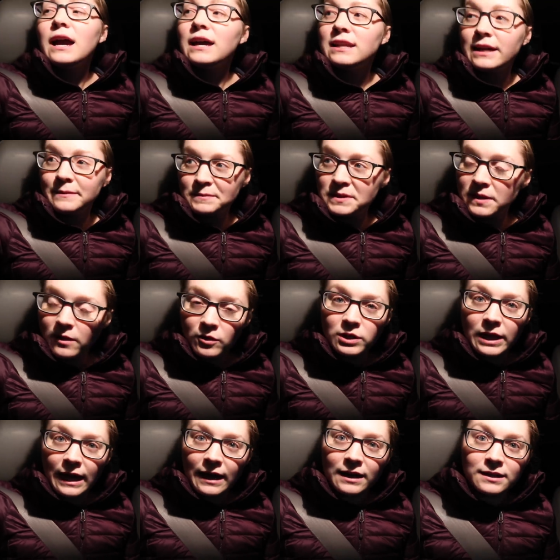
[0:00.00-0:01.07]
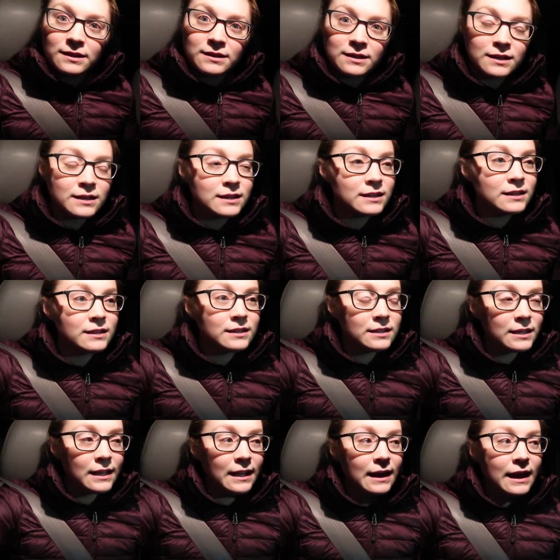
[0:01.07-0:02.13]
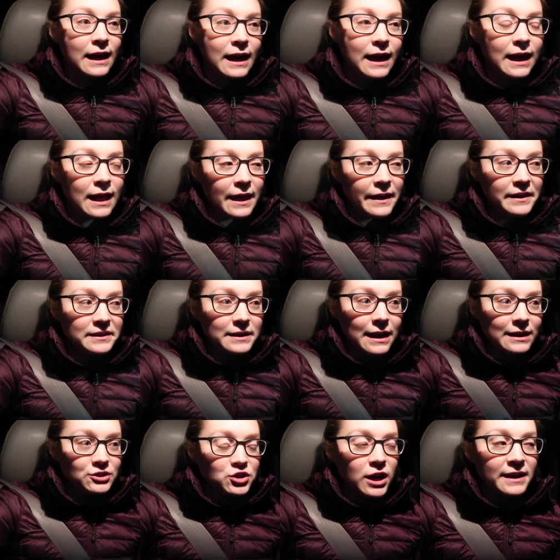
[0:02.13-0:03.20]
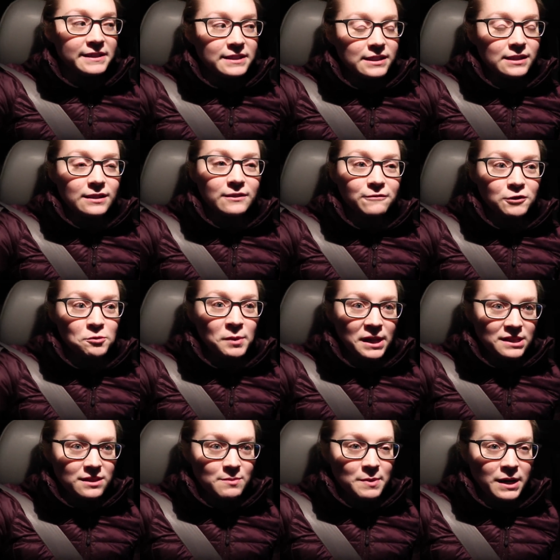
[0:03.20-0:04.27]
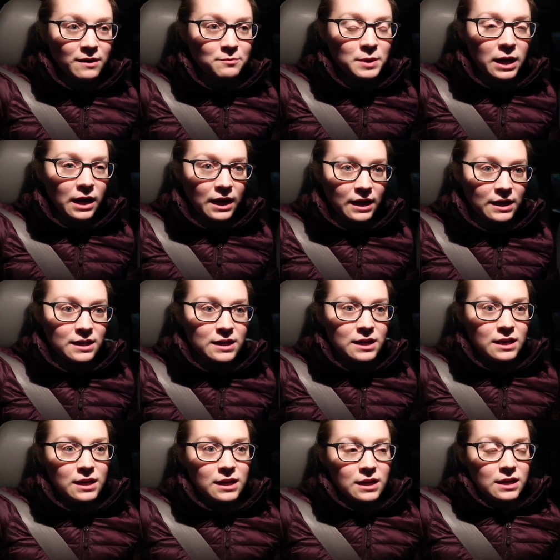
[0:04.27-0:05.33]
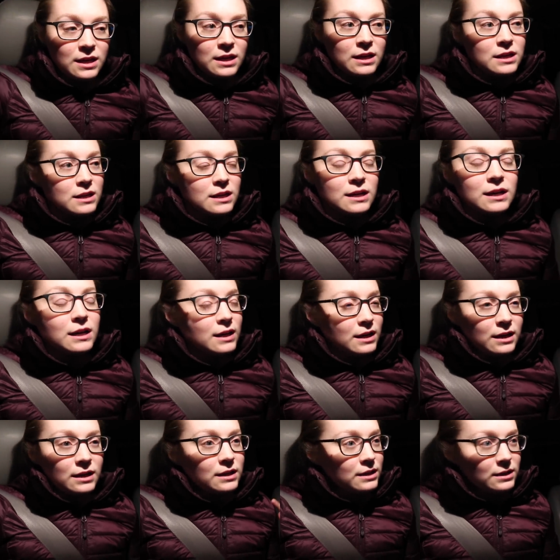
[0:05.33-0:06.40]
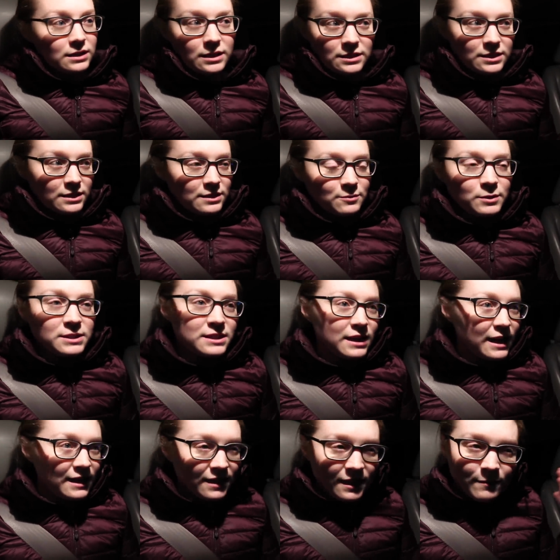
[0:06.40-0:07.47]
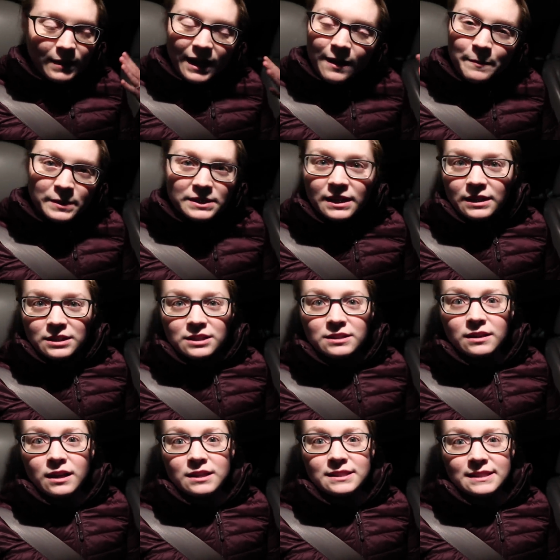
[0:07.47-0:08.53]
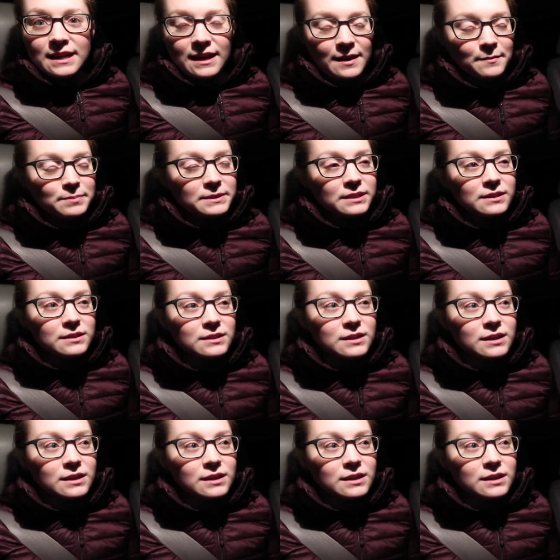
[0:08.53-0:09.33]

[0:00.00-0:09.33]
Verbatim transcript: And I'm so glad. And I tried to eat a few bites of the pot pie. Uh, it just wasn't, I think my appetite just got zapped.